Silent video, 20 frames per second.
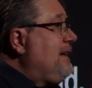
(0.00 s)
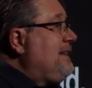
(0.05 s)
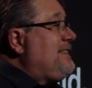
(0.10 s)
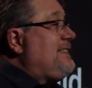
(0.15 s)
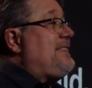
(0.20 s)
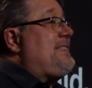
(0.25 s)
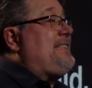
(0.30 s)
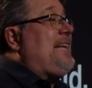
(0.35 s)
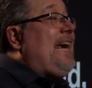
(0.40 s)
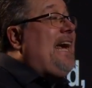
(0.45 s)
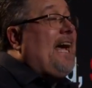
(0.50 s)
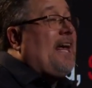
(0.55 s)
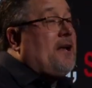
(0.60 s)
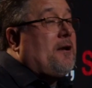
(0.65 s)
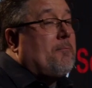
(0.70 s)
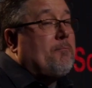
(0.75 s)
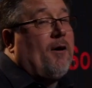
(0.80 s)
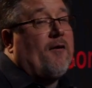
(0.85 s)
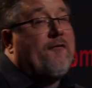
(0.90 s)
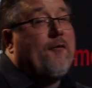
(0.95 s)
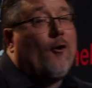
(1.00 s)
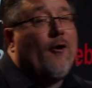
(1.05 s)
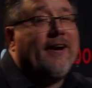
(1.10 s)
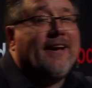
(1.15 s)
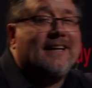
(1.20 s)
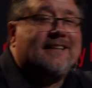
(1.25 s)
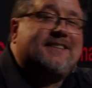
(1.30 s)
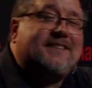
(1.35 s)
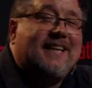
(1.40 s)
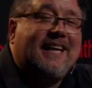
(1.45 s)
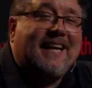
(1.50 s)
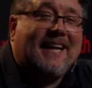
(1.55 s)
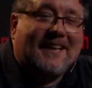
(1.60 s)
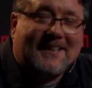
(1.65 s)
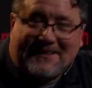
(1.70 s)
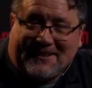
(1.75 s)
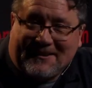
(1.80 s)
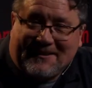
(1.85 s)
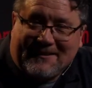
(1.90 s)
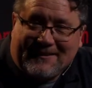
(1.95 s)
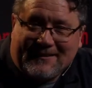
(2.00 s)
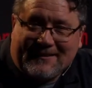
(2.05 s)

See it before you see it.